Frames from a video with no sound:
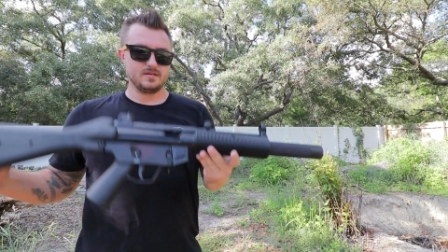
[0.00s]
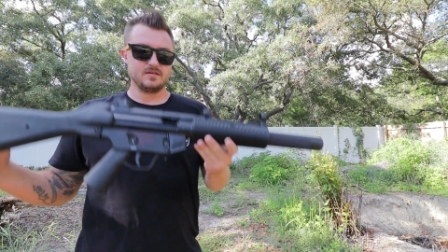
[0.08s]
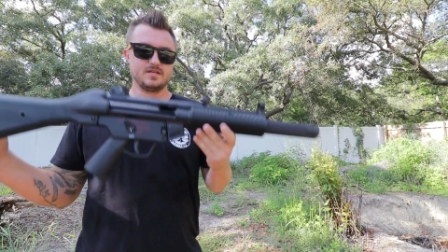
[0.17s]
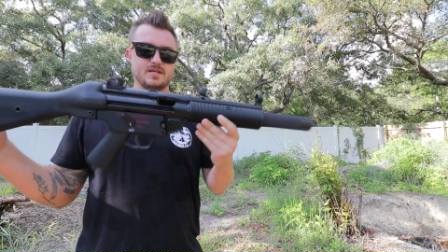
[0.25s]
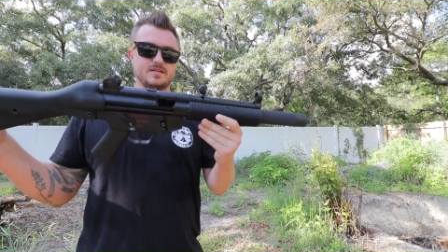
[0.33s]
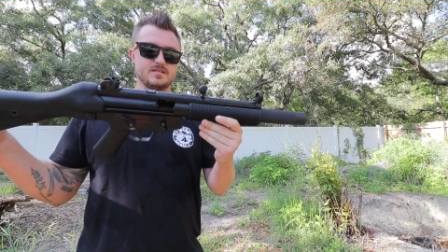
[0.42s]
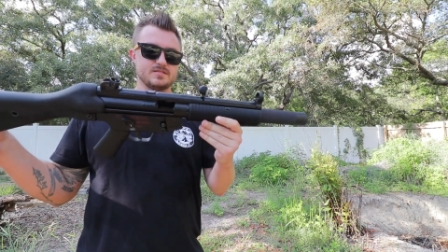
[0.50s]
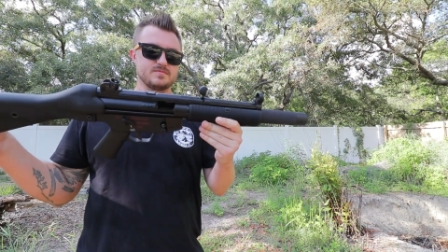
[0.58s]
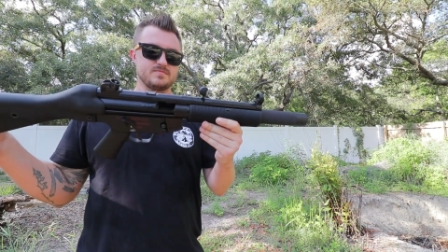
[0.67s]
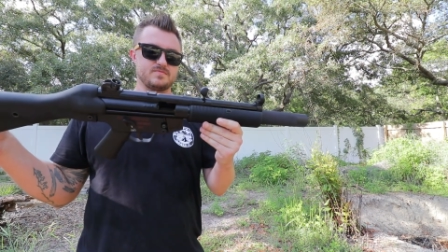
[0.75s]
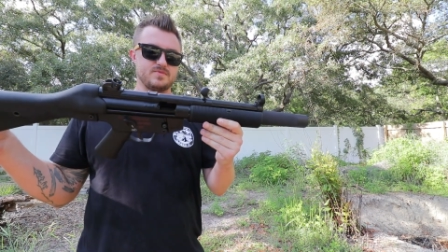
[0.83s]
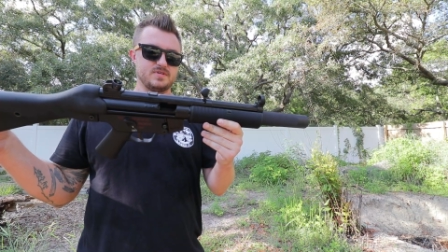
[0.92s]
yeah I think it's
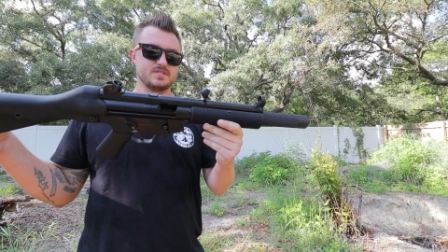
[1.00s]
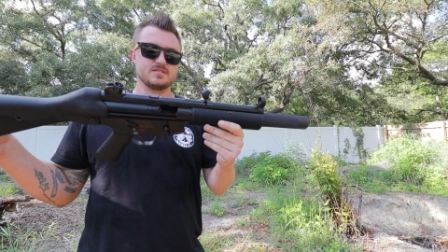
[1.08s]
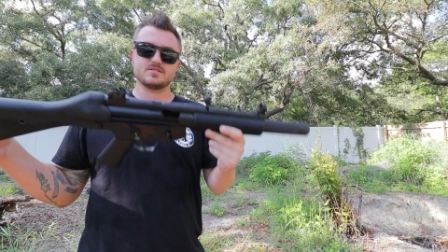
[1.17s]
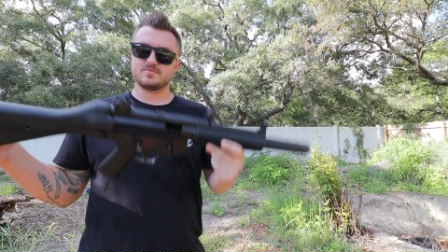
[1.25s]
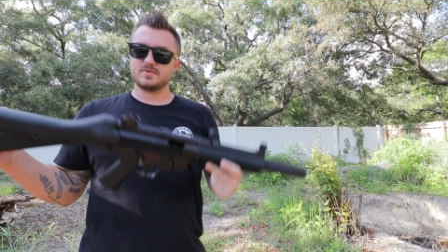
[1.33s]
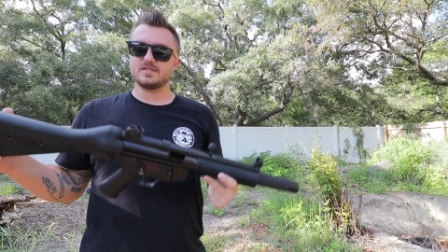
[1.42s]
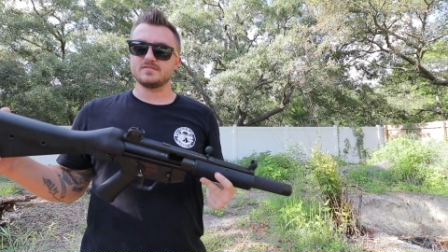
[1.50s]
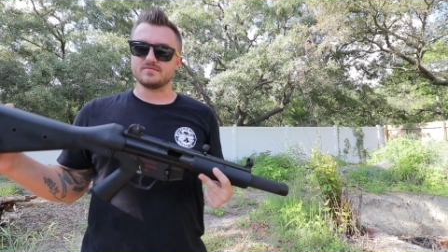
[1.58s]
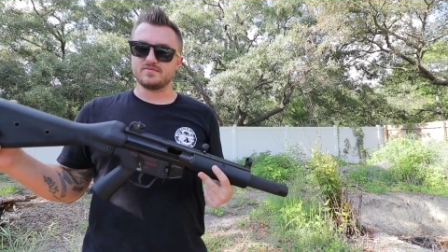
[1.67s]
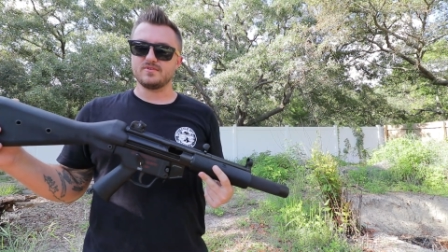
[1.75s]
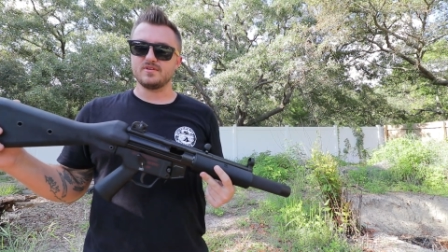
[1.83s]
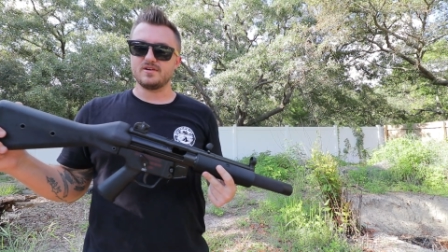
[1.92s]
pretty sweet in
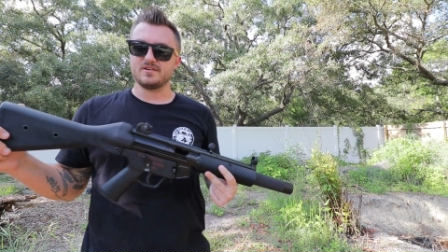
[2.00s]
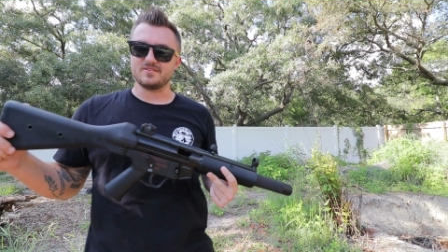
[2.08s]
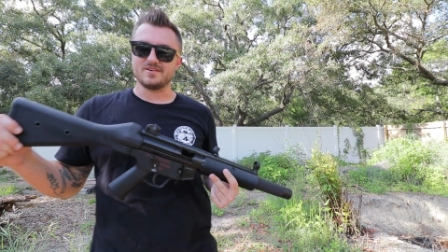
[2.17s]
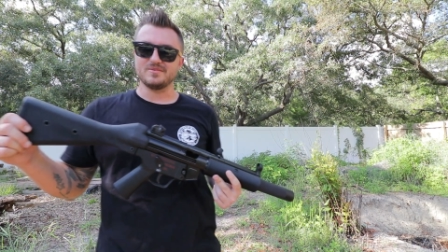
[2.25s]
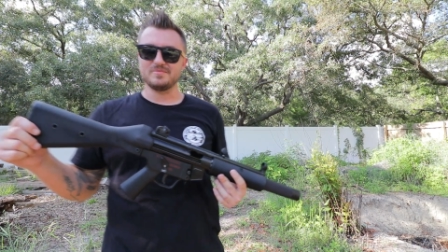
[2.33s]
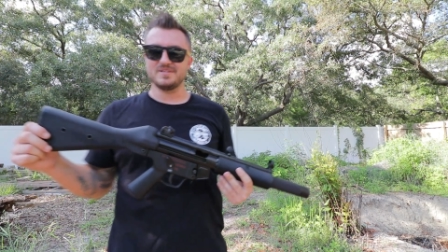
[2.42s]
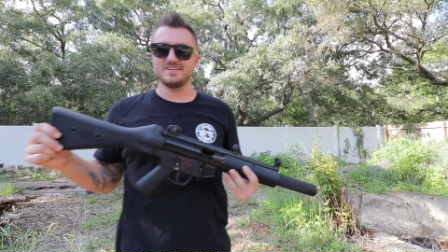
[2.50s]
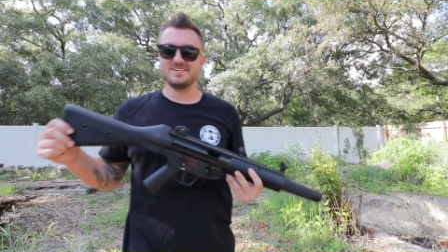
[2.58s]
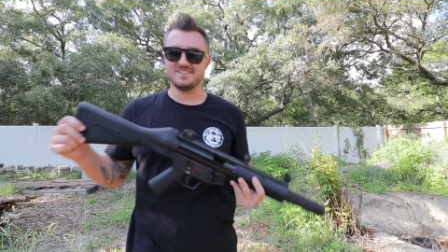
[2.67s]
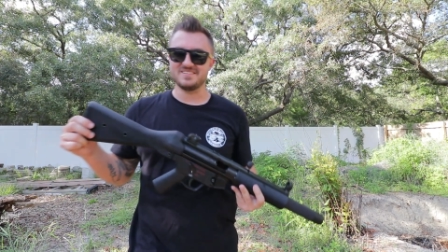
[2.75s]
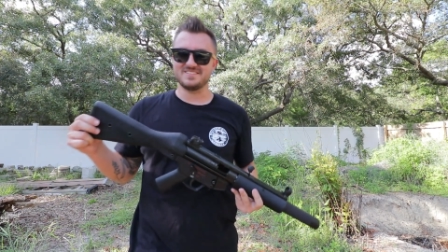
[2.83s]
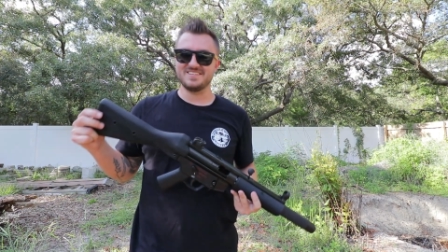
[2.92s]
full auto I'll be
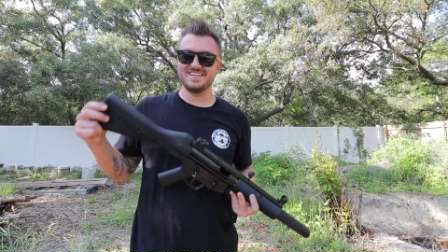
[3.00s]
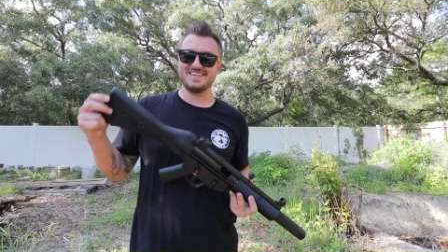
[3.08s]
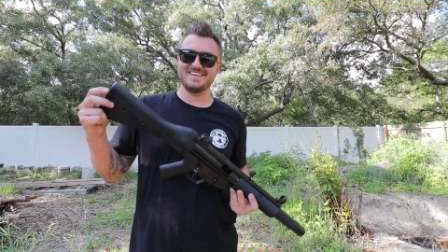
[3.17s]
honest